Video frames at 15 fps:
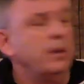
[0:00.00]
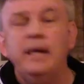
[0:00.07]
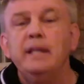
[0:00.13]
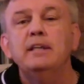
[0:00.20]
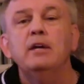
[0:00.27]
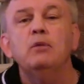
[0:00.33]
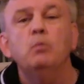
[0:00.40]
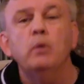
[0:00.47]
He
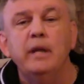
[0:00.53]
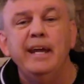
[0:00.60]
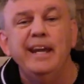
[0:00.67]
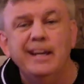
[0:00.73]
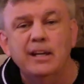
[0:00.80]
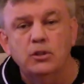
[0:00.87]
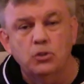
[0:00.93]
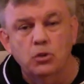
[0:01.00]
did what he
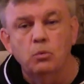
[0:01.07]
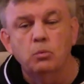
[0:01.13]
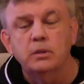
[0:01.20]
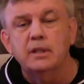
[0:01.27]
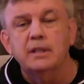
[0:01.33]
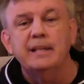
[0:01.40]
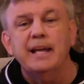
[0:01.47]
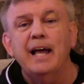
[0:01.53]
could do
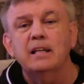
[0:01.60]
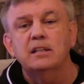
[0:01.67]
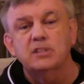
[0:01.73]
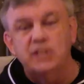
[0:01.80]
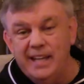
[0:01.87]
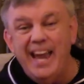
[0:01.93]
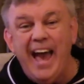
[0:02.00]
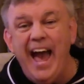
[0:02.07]
with the
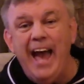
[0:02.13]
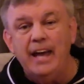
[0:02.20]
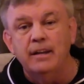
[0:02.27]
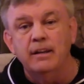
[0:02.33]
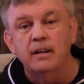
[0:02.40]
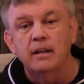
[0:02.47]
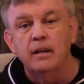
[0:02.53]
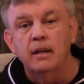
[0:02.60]
talents he
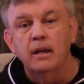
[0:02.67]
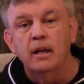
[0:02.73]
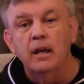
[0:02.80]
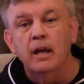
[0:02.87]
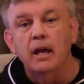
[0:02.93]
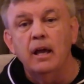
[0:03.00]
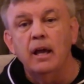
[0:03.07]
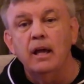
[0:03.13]
had.
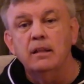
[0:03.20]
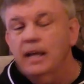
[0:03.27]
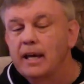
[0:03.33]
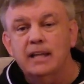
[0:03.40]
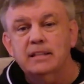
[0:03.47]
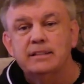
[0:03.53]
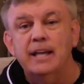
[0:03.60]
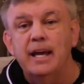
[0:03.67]

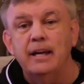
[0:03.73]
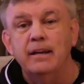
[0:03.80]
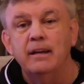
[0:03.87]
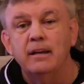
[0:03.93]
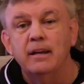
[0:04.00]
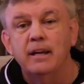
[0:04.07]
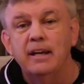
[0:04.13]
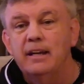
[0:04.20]
Like I
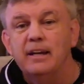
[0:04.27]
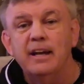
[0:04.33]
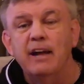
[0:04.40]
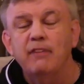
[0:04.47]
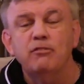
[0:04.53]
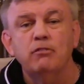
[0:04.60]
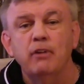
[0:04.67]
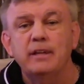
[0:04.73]
said, he didn't
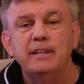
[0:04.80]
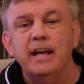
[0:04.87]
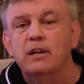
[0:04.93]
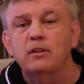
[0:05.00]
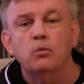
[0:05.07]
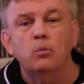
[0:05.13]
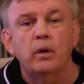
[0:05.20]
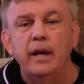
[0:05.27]
have great
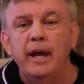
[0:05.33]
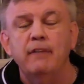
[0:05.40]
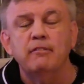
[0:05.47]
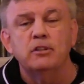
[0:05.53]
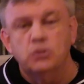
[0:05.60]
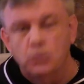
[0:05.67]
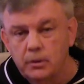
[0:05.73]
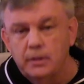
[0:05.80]
talent in one
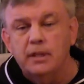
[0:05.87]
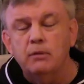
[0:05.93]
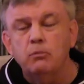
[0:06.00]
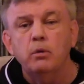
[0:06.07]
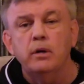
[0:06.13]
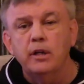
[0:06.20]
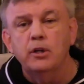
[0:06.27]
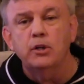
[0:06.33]
area, so he
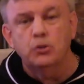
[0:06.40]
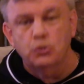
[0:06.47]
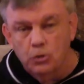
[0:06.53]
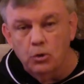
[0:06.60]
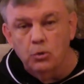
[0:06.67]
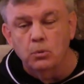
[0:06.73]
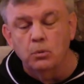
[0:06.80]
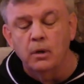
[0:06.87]
did what he could
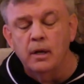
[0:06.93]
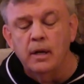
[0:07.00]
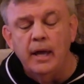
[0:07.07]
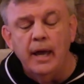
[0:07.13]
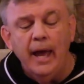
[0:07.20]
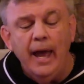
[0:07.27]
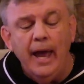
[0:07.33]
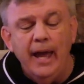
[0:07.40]
do.
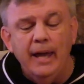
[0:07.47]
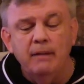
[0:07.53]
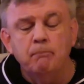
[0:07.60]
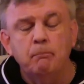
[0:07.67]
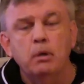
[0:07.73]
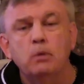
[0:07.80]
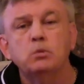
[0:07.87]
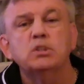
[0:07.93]

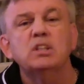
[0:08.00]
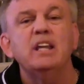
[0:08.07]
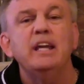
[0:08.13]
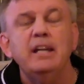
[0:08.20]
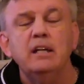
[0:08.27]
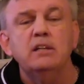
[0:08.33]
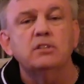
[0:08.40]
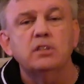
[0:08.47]
And, but it was
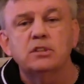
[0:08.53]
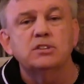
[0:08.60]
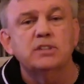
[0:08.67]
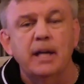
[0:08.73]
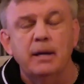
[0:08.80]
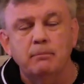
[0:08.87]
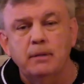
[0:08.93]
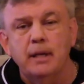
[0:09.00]
leading to the
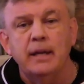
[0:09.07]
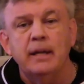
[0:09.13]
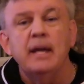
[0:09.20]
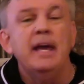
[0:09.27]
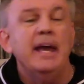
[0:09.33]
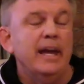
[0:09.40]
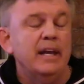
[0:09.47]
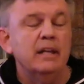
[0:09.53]
same thing.
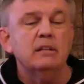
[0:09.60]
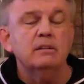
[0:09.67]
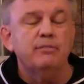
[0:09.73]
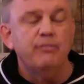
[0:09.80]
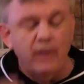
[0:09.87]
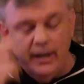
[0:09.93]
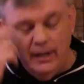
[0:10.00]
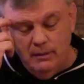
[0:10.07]
In this
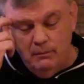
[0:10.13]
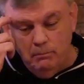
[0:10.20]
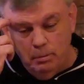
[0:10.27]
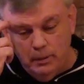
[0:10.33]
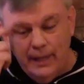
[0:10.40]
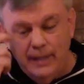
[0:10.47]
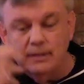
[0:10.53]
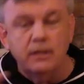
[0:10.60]
fight,
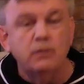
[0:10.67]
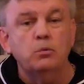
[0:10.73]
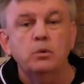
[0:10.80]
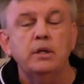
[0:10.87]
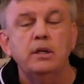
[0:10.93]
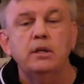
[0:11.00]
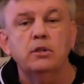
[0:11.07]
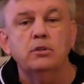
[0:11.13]
Plant did
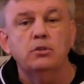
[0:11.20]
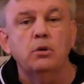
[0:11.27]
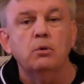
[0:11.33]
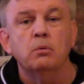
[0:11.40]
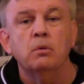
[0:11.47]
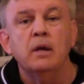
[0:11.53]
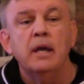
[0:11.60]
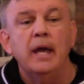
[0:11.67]
what he could
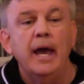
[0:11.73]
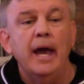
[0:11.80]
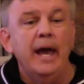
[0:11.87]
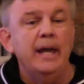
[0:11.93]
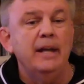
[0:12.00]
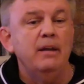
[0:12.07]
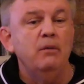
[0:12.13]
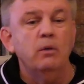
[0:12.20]
do,
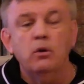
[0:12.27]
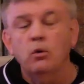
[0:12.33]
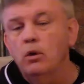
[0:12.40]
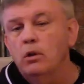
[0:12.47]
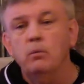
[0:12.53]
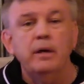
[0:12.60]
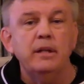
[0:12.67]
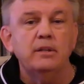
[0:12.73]
and he went
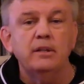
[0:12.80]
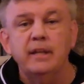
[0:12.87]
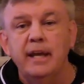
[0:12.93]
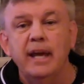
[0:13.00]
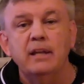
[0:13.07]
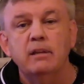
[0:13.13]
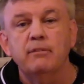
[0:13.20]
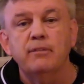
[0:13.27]
all the way to
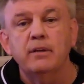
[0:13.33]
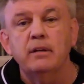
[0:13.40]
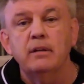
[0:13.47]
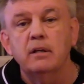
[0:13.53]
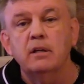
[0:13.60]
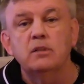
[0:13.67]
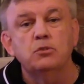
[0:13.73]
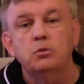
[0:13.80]
the end of it
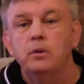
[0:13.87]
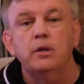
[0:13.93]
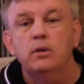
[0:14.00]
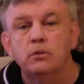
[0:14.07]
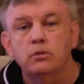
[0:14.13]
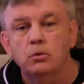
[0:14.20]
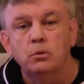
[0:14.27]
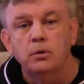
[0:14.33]
until he
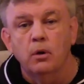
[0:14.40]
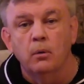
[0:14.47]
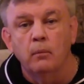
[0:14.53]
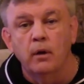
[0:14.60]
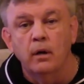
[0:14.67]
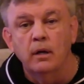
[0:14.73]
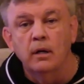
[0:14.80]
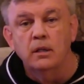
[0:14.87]
couldn't do it no
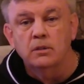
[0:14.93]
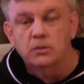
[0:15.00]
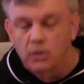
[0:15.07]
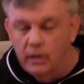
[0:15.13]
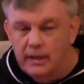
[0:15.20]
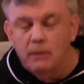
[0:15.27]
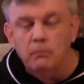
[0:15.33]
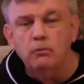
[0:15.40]
more.
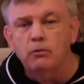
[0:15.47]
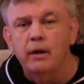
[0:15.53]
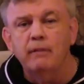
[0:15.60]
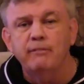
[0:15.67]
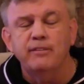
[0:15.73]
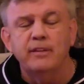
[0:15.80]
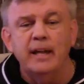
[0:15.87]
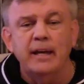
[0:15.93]
So I give him
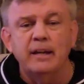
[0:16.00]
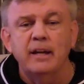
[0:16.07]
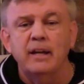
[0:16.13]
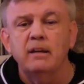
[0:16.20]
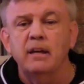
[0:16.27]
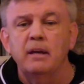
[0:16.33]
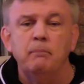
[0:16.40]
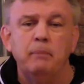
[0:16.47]
credit for that. And
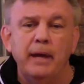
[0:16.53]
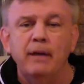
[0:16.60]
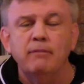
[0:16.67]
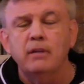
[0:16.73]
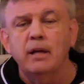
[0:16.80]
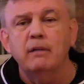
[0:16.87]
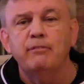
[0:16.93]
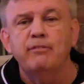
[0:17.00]
I, he
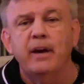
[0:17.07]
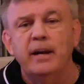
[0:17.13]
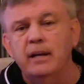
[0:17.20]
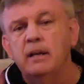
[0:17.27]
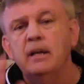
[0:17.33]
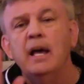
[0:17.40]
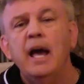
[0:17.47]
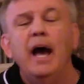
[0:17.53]
behaved like a
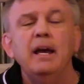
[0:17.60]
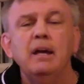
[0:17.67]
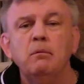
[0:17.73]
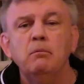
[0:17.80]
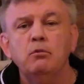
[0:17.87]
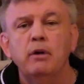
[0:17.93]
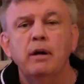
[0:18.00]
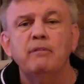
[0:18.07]
fighter. I
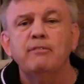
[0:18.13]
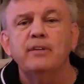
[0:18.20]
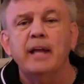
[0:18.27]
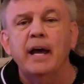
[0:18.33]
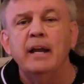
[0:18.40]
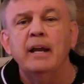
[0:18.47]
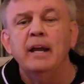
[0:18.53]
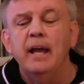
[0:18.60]
give him credit for
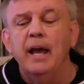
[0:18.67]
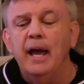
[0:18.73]
that.